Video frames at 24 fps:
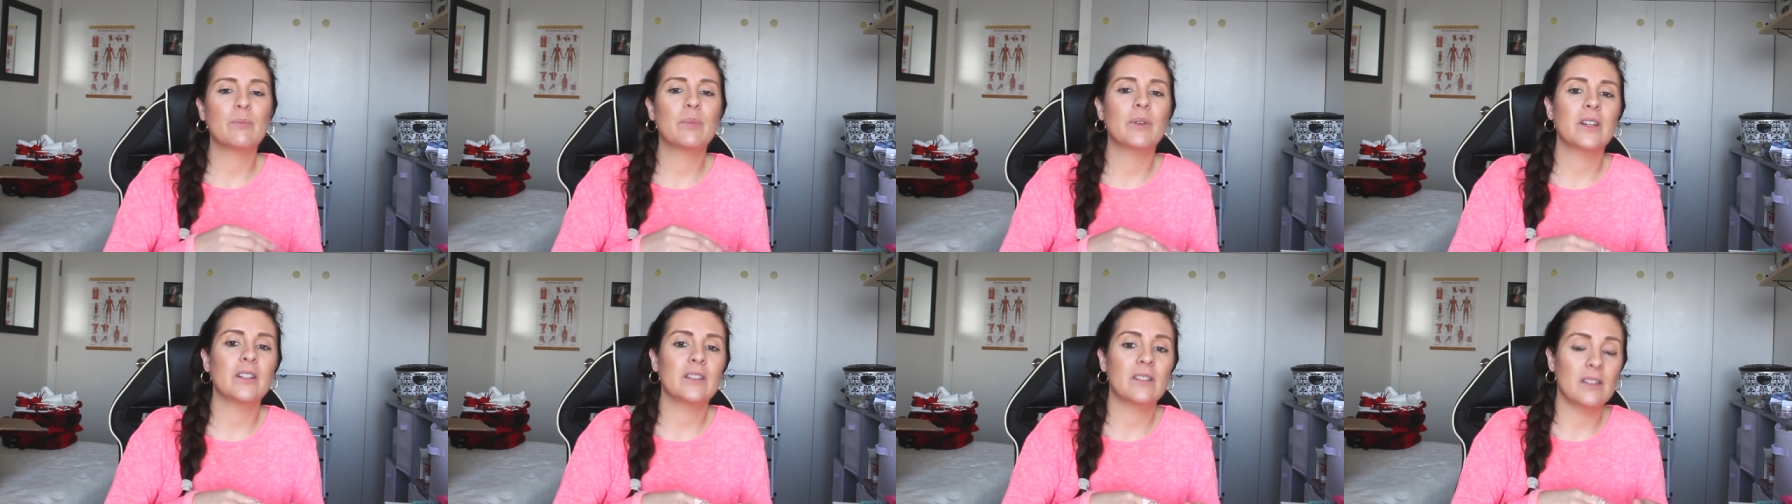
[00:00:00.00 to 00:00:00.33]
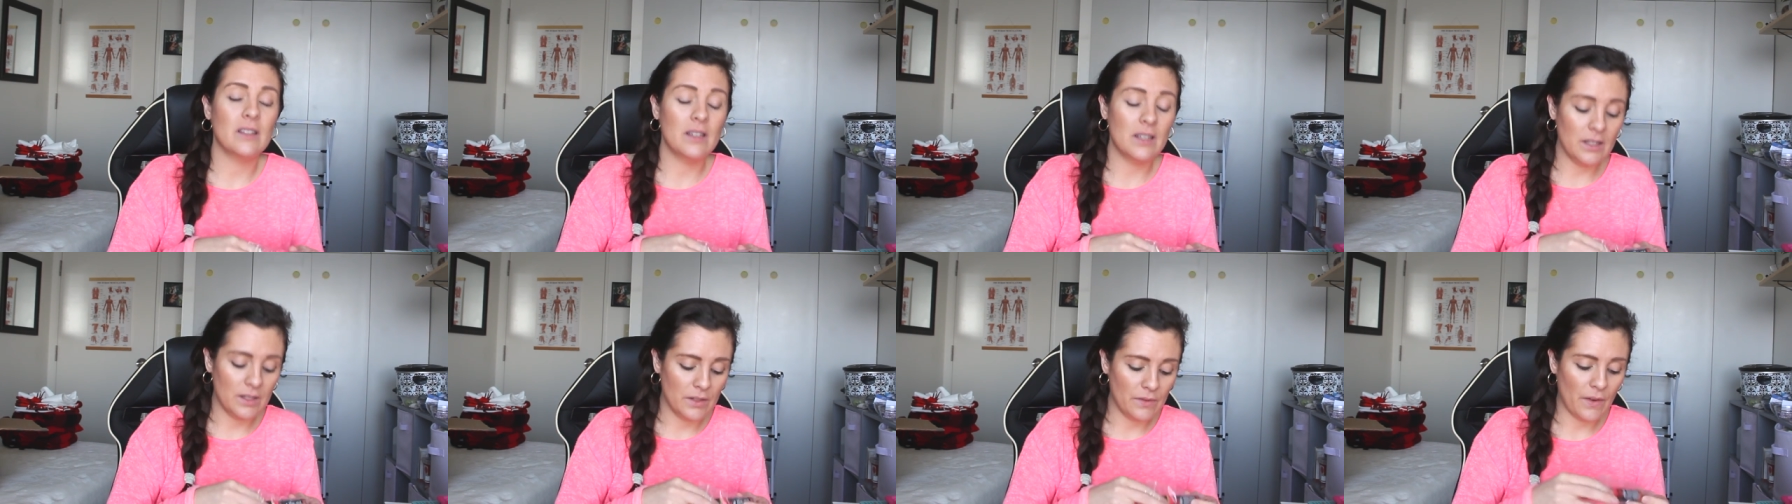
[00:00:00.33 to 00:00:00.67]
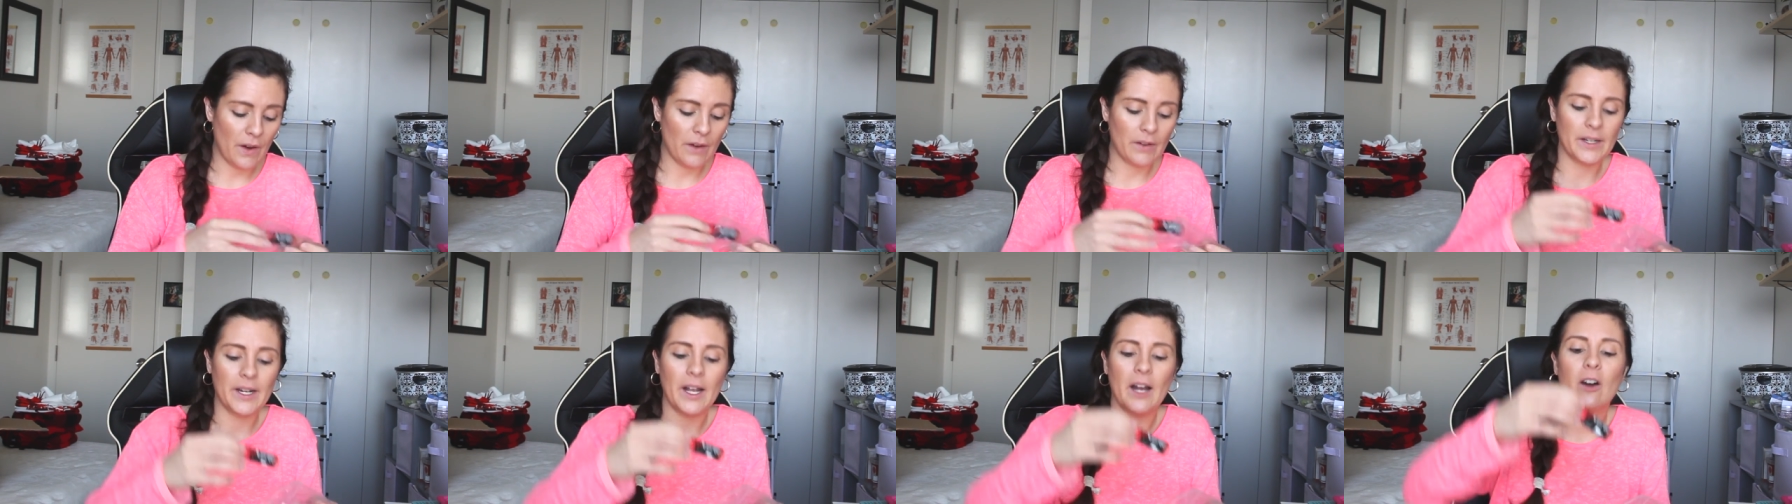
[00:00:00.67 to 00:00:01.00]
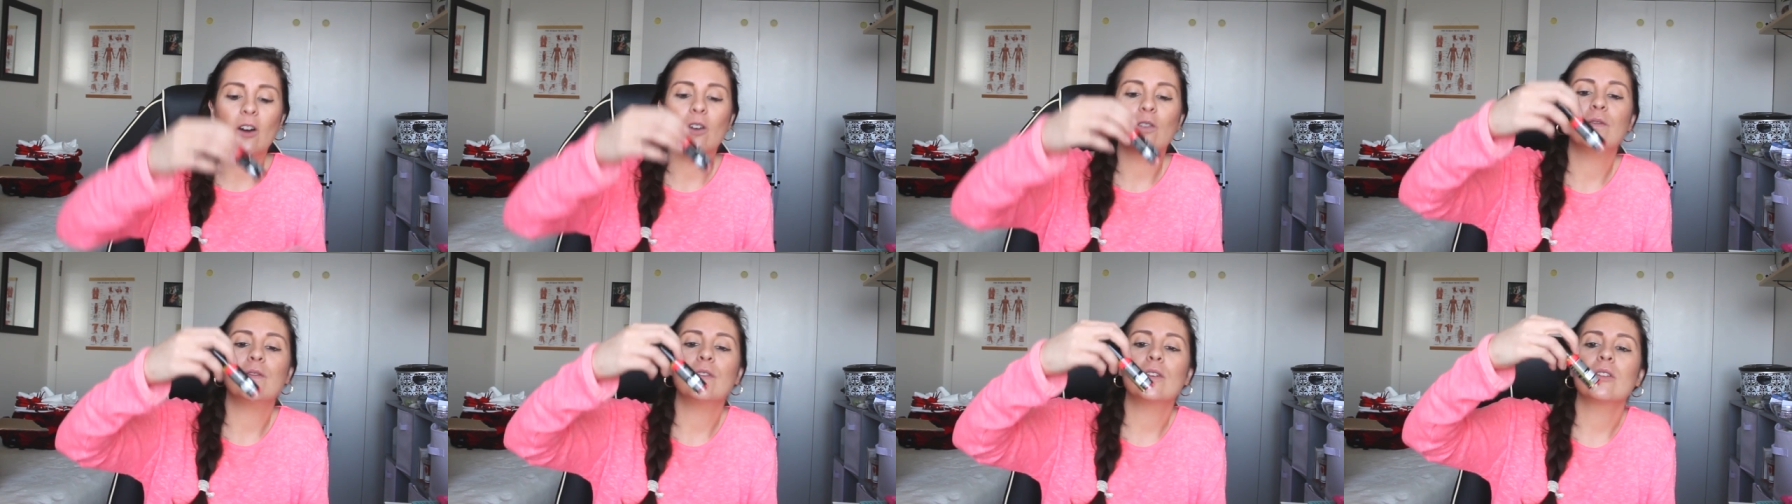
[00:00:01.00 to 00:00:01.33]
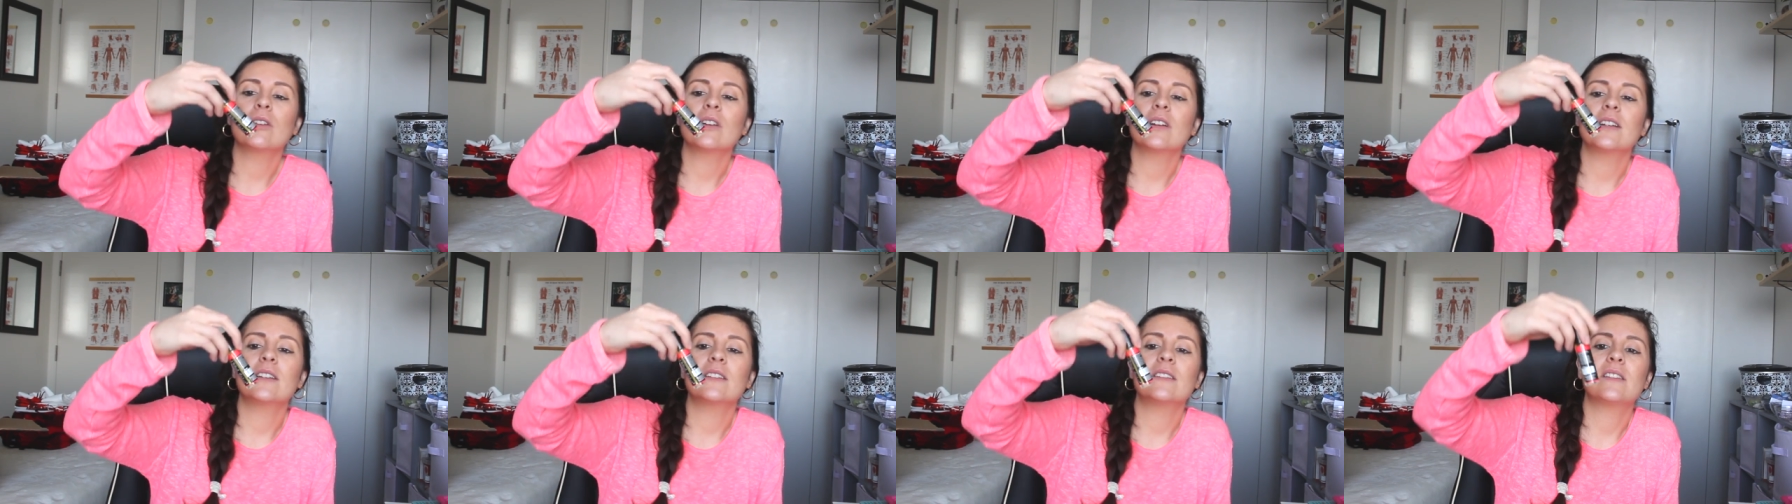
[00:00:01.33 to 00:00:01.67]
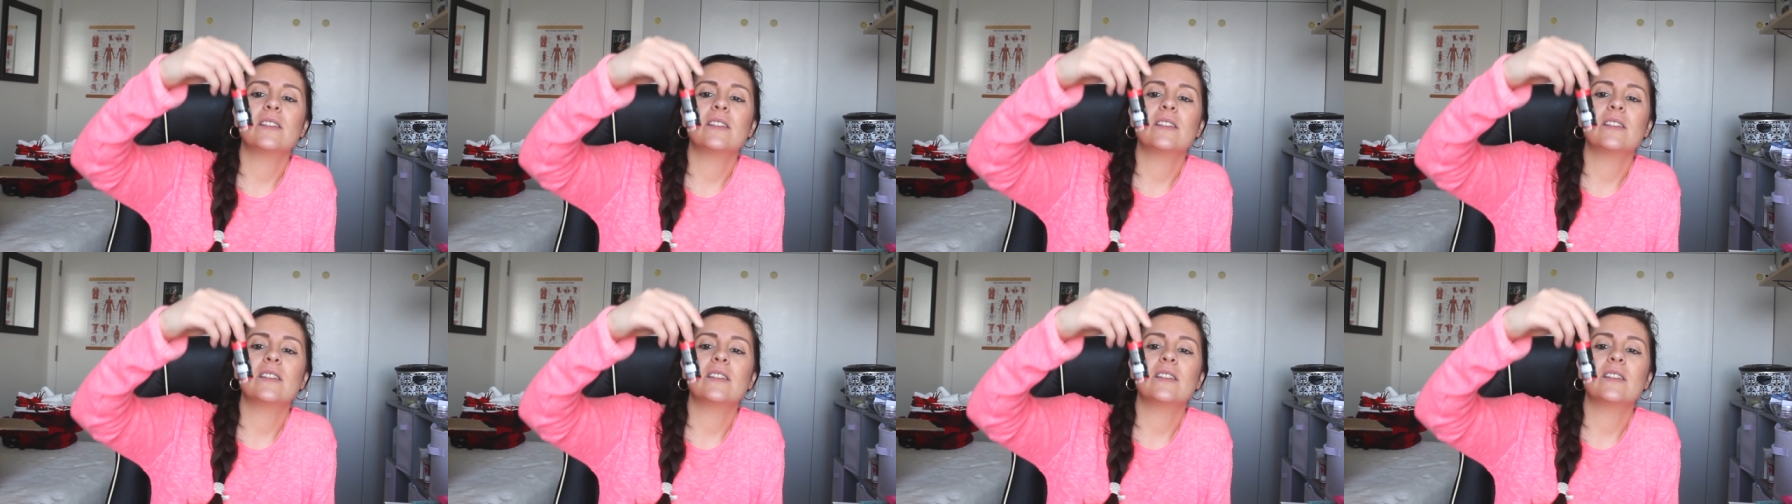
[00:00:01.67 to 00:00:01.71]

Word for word: but it is very helpful, is